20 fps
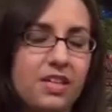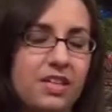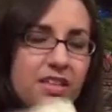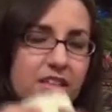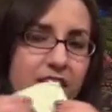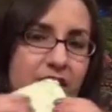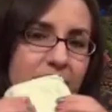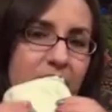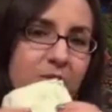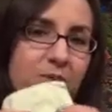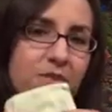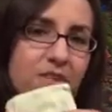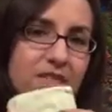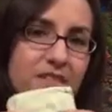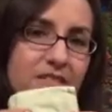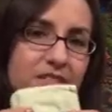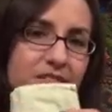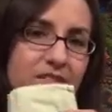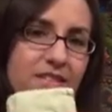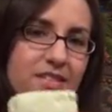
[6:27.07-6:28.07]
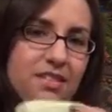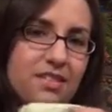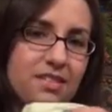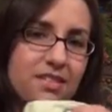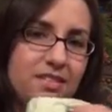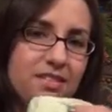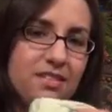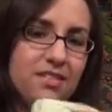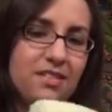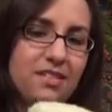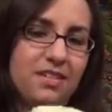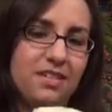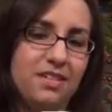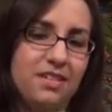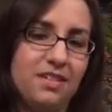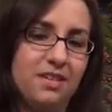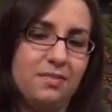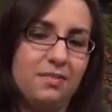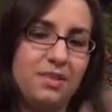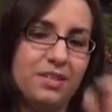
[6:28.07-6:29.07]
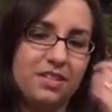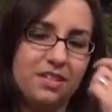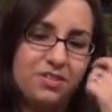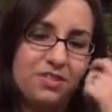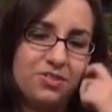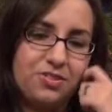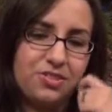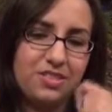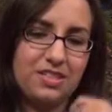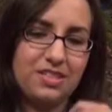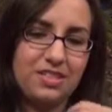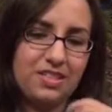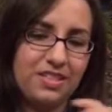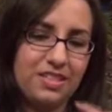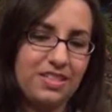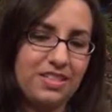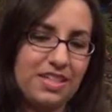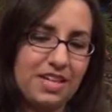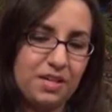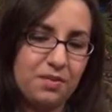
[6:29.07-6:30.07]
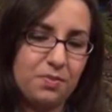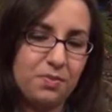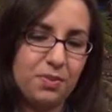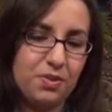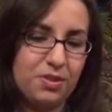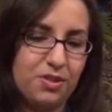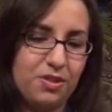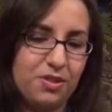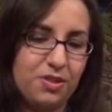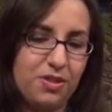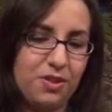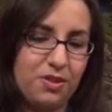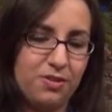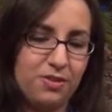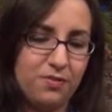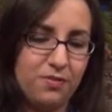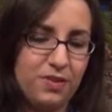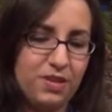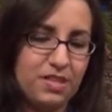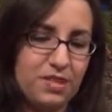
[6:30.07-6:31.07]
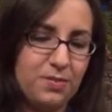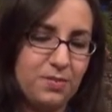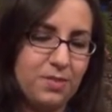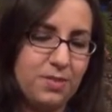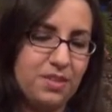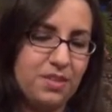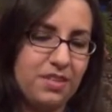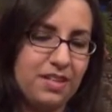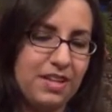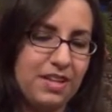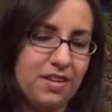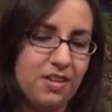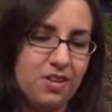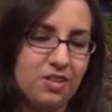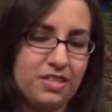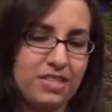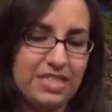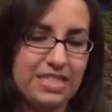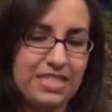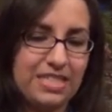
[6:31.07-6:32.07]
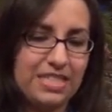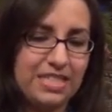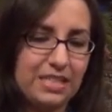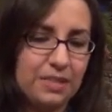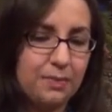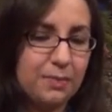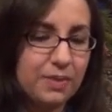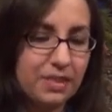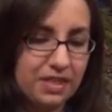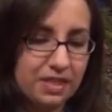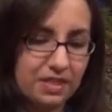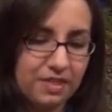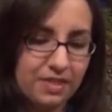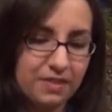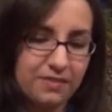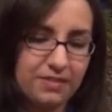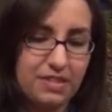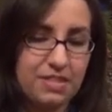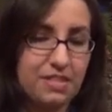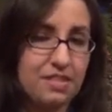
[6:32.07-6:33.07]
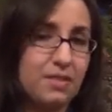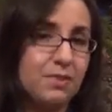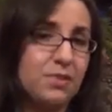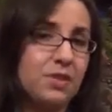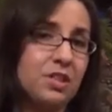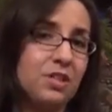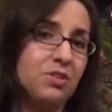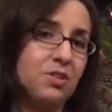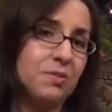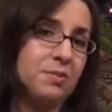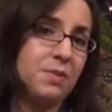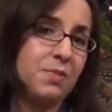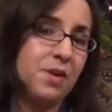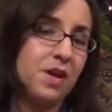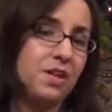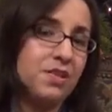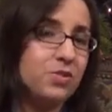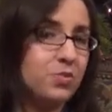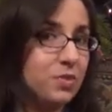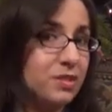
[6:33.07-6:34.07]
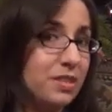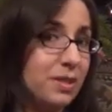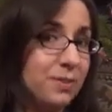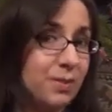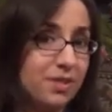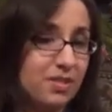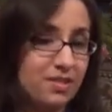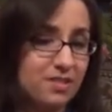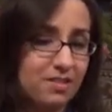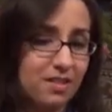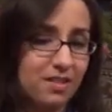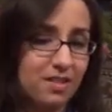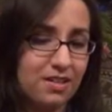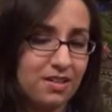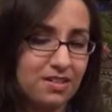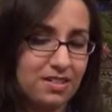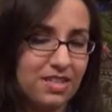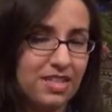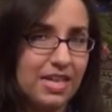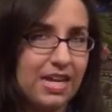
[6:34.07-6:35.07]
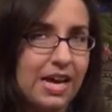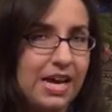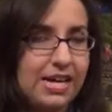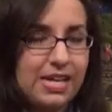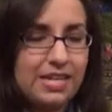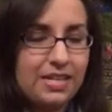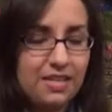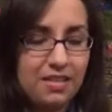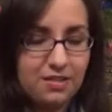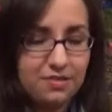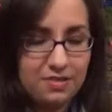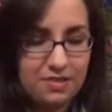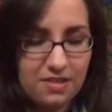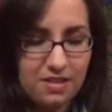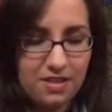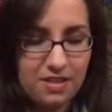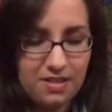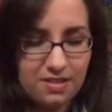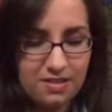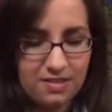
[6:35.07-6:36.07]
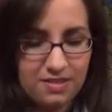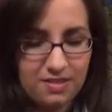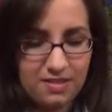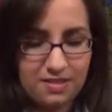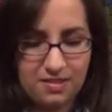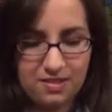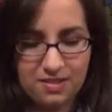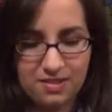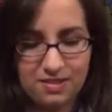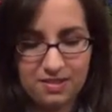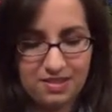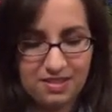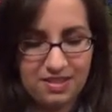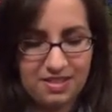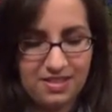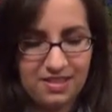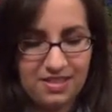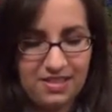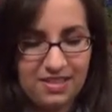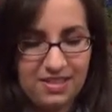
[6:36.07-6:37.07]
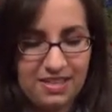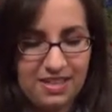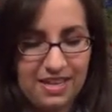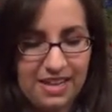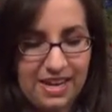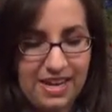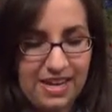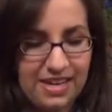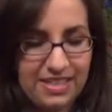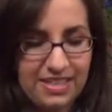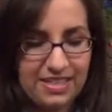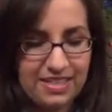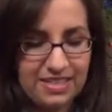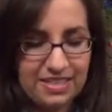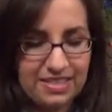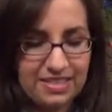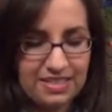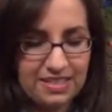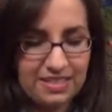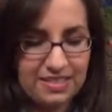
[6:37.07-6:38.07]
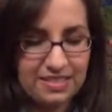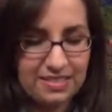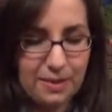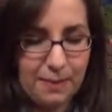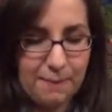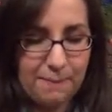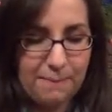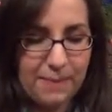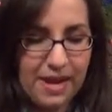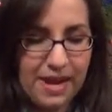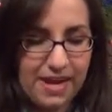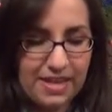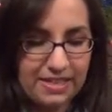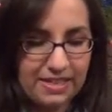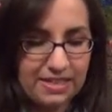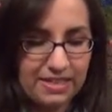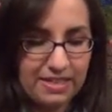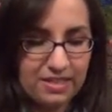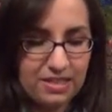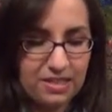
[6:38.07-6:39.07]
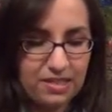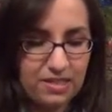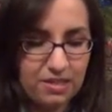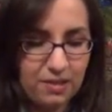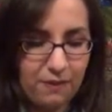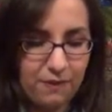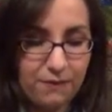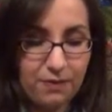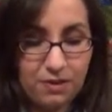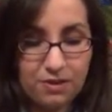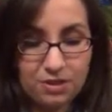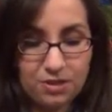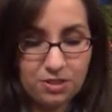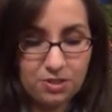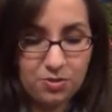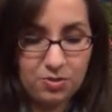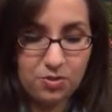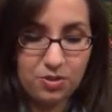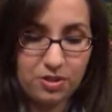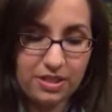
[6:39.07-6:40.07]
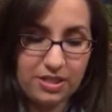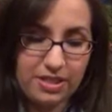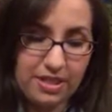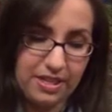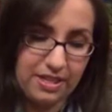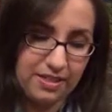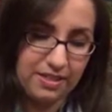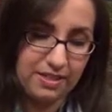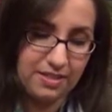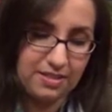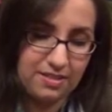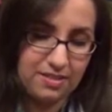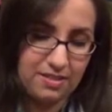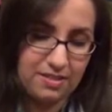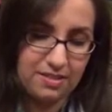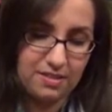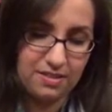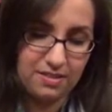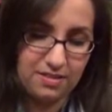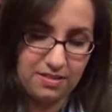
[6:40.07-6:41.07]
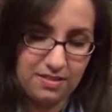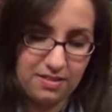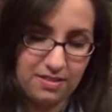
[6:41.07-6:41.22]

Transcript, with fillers: I think I know what this is because Christine had put on the Facebook that our sneak peek of the December Eco Emi box was a pair of socks. And I love socks. And this is Maggie's Functional Organics.